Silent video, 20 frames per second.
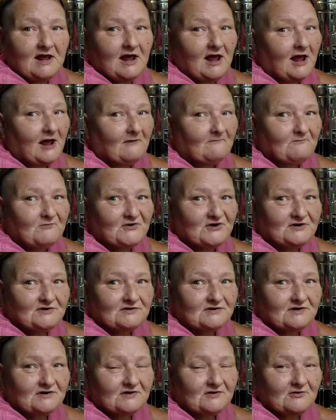I'm
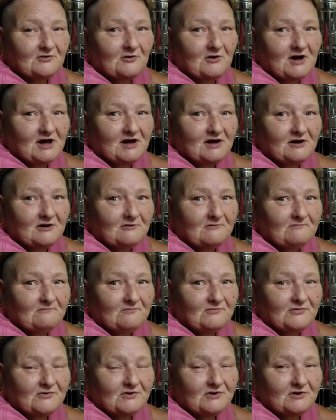fixing to crank up
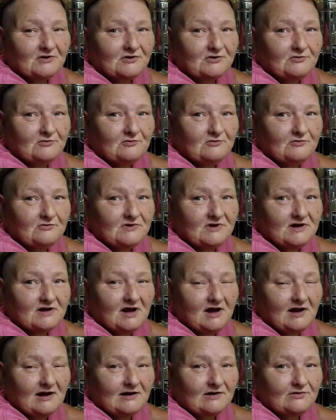the two
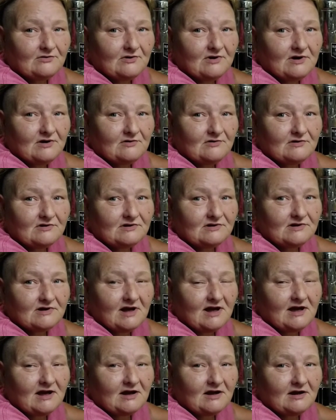dehydrators
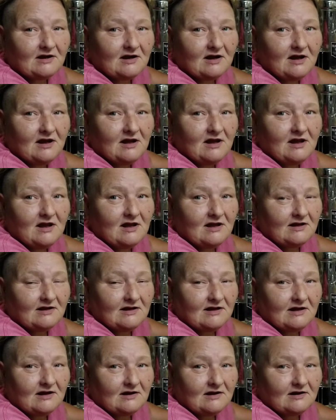and
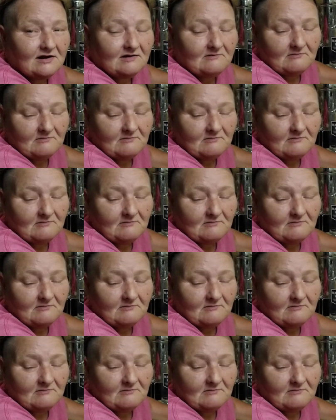get